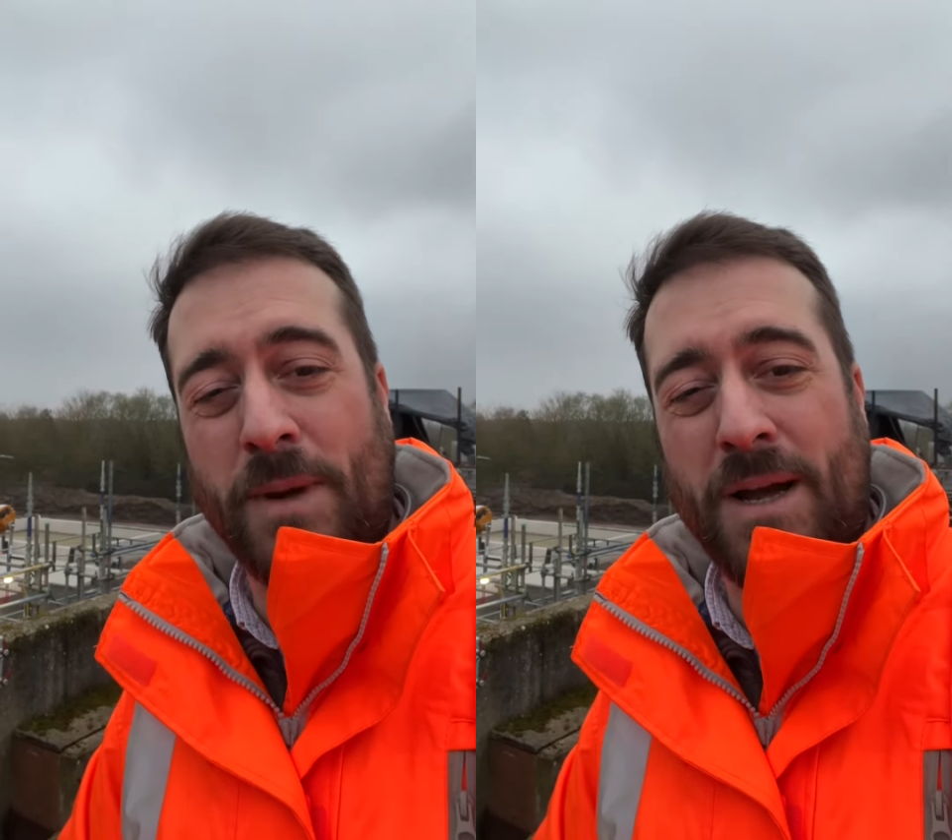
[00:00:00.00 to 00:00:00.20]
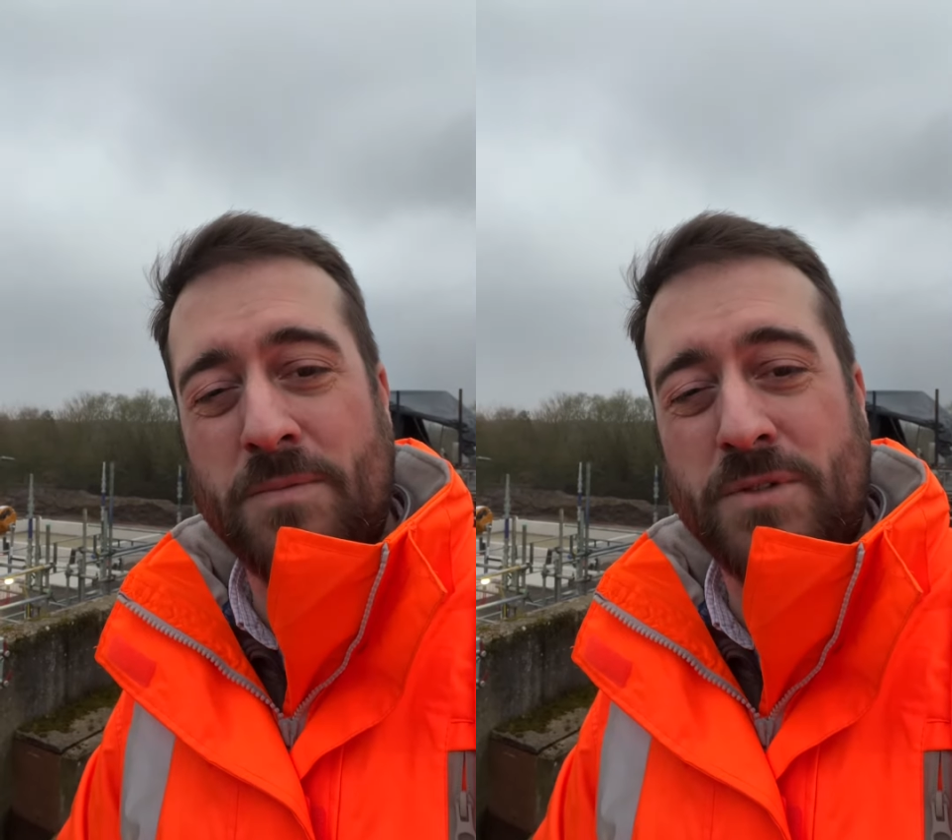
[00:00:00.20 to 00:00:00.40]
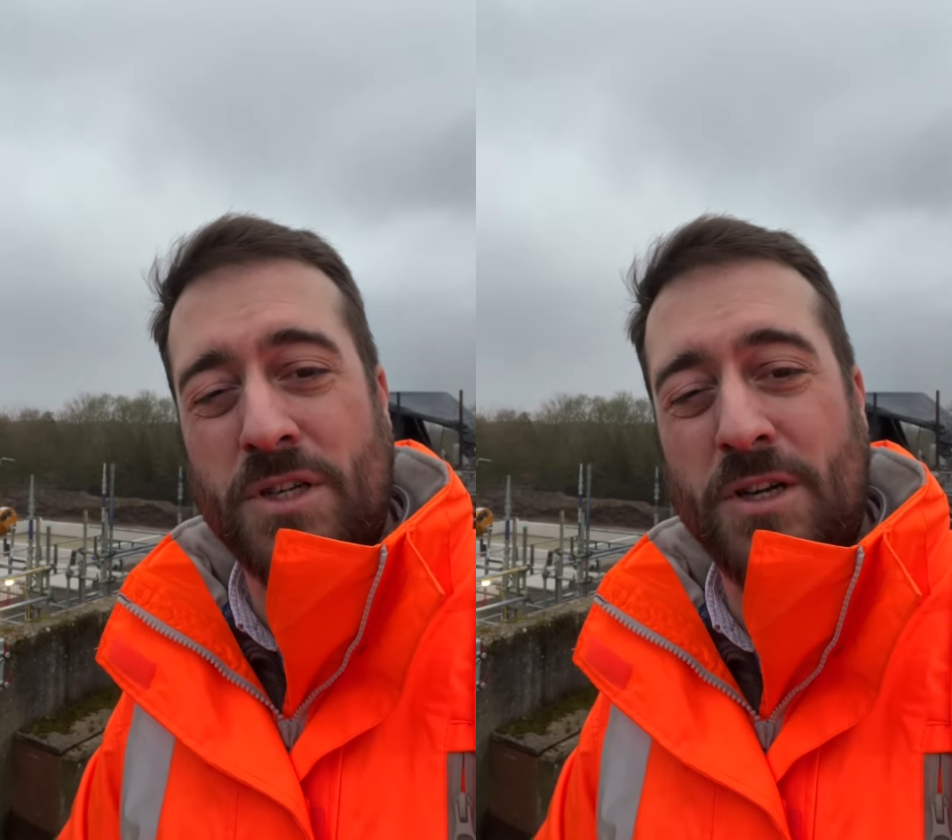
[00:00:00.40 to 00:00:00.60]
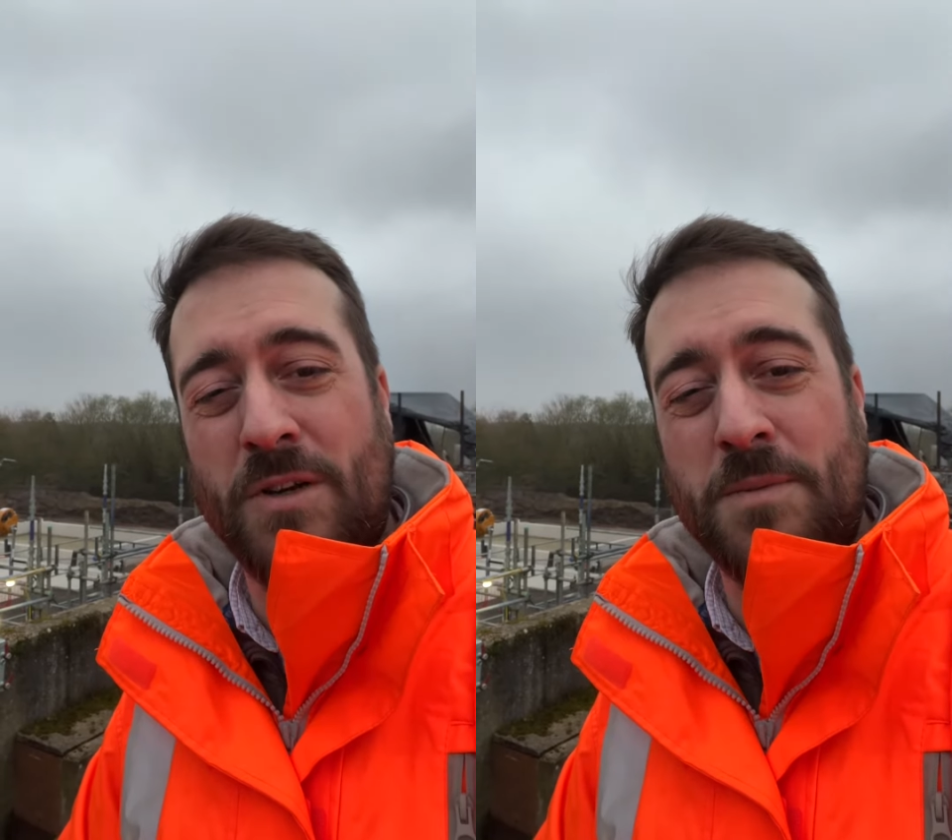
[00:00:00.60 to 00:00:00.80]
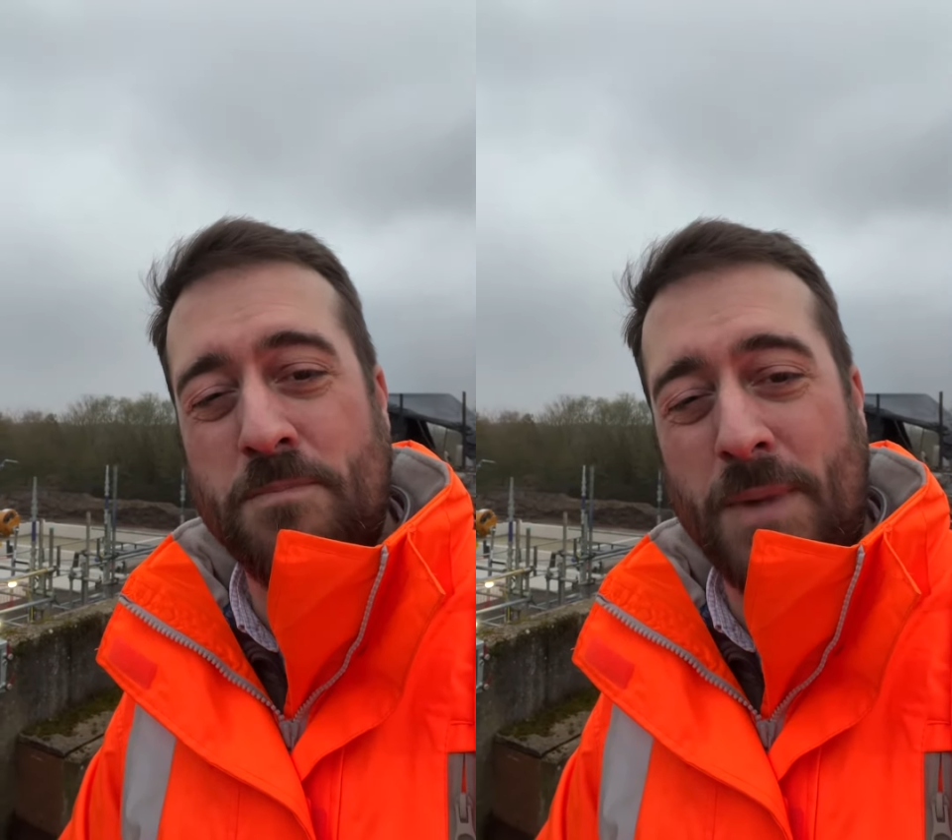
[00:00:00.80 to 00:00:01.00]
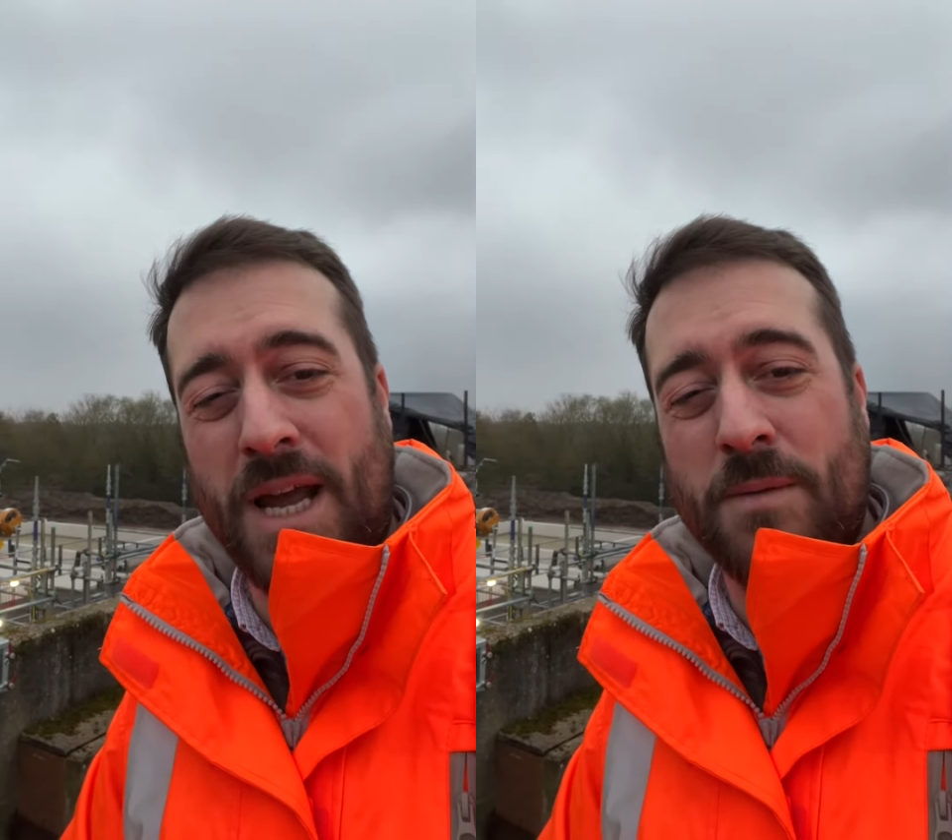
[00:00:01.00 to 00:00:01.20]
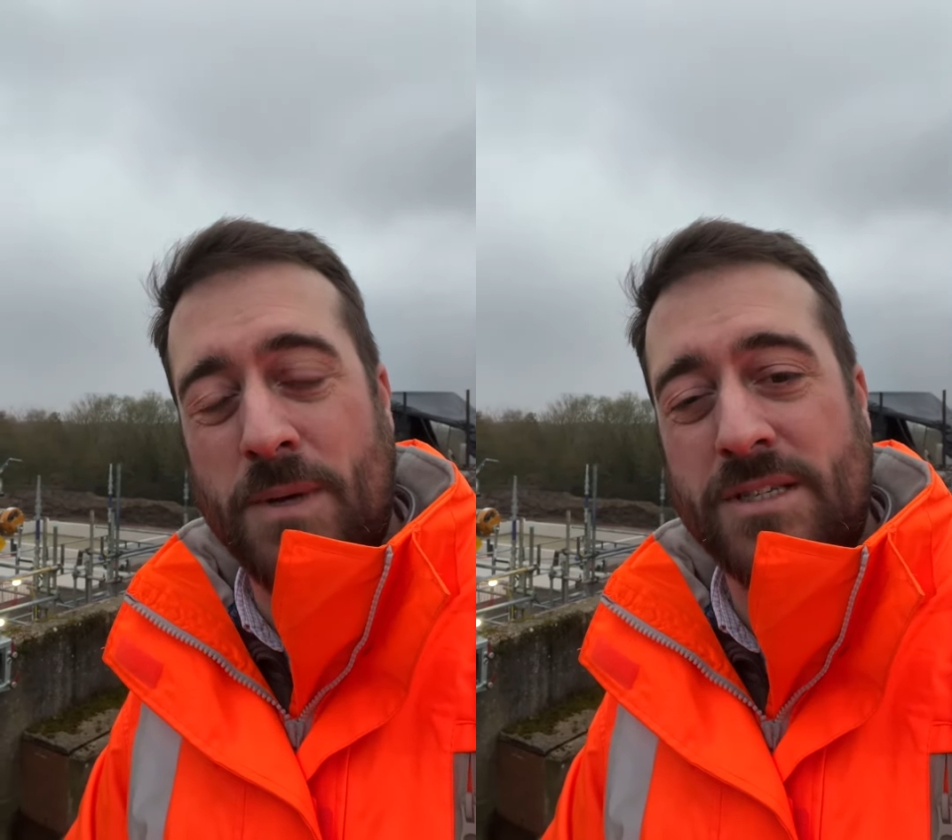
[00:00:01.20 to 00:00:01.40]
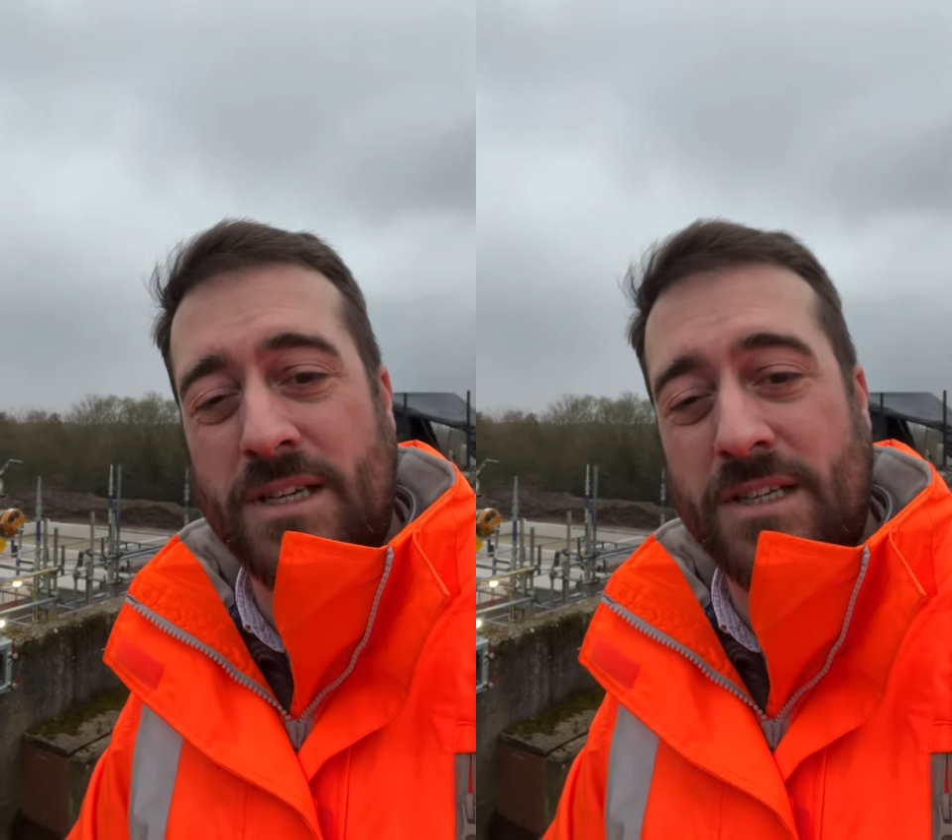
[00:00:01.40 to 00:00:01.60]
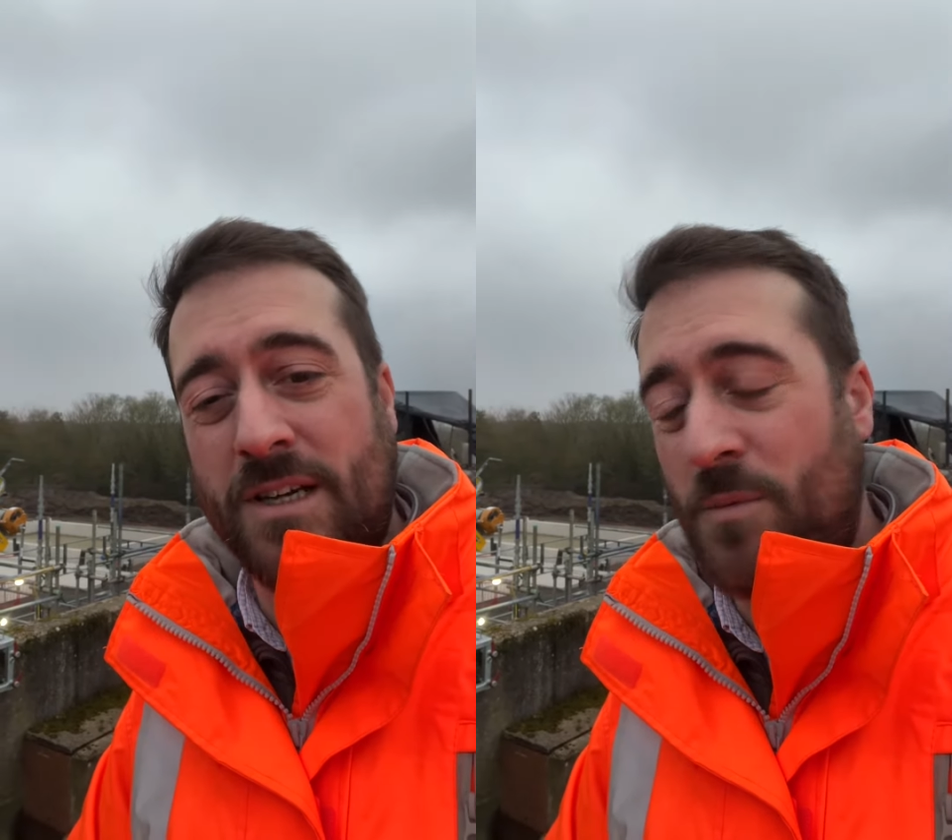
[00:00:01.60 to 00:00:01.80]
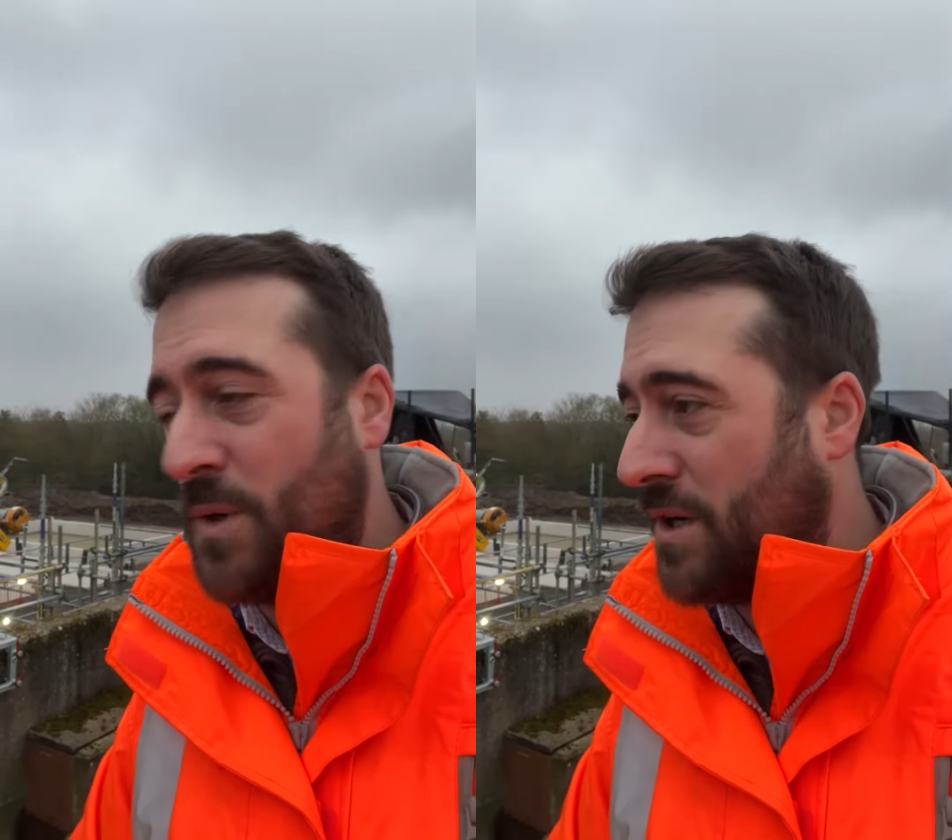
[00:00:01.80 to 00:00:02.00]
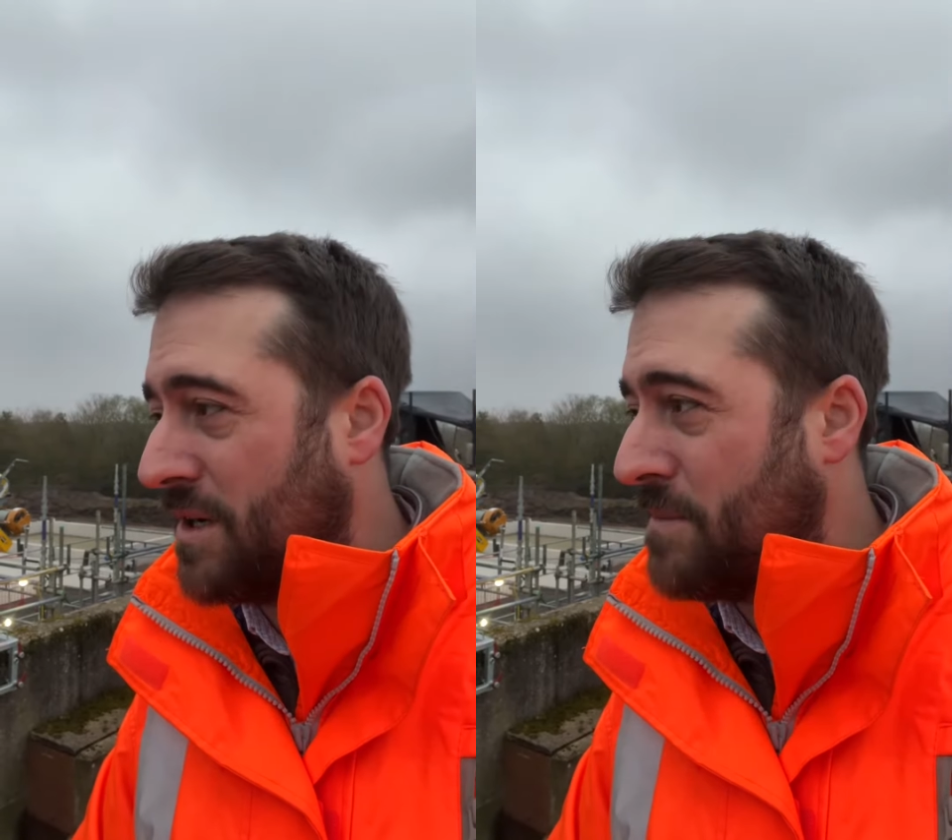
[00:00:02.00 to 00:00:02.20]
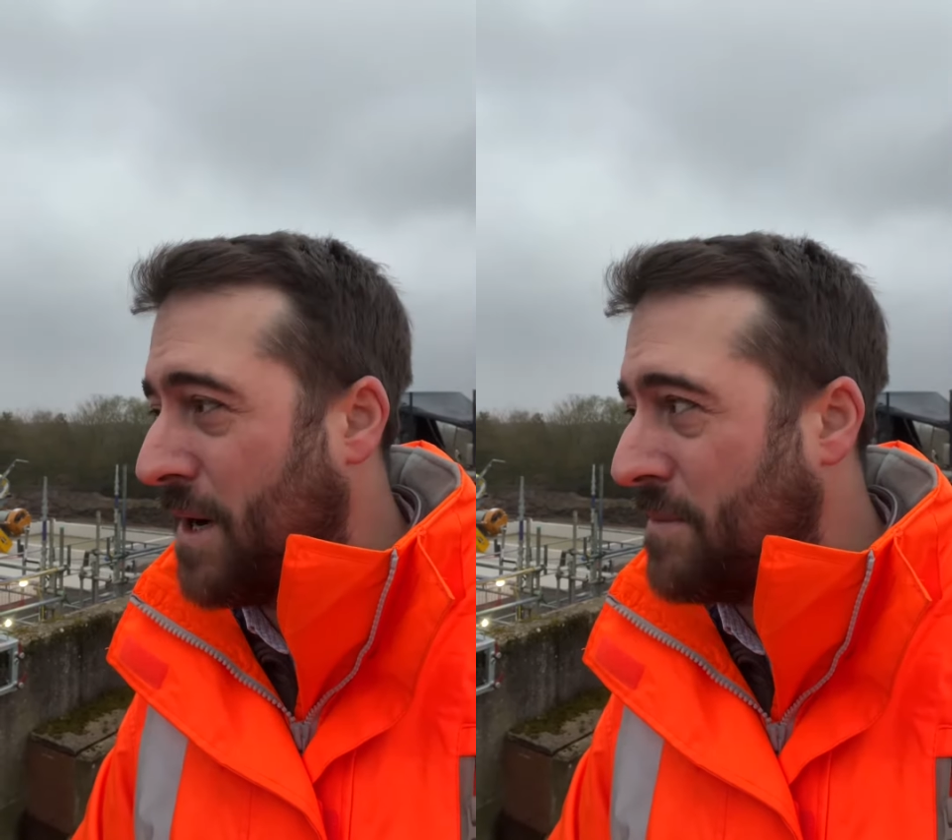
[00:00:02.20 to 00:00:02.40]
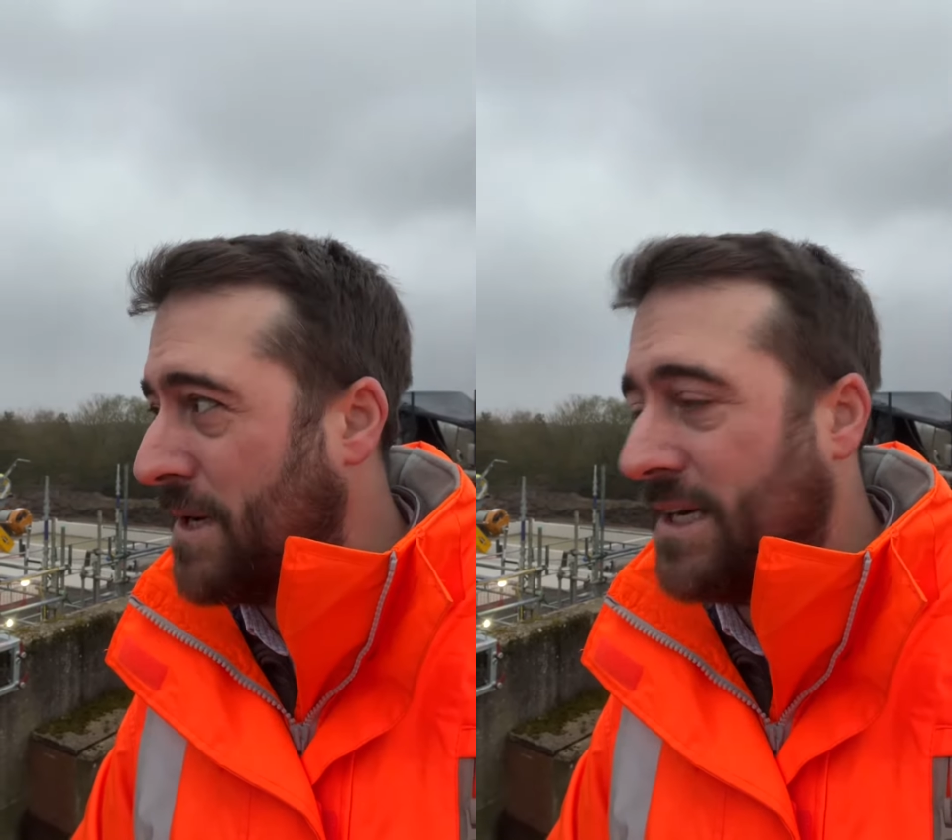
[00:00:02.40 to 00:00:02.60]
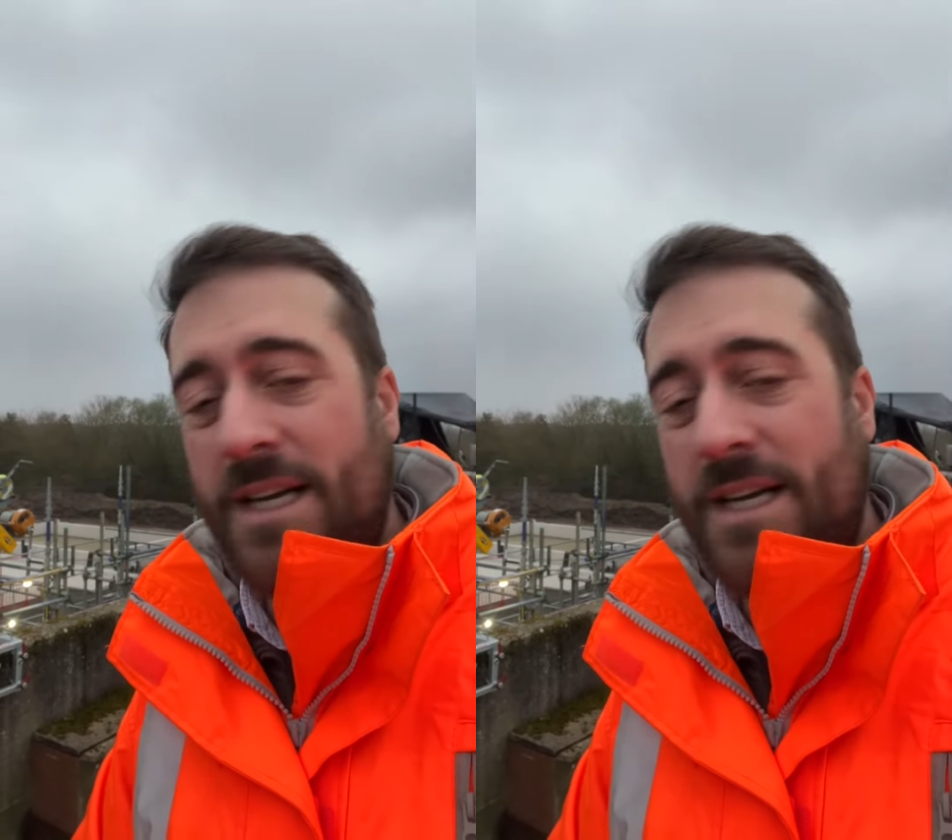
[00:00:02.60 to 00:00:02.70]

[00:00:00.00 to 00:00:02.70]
absolutely mega busy at work at the moment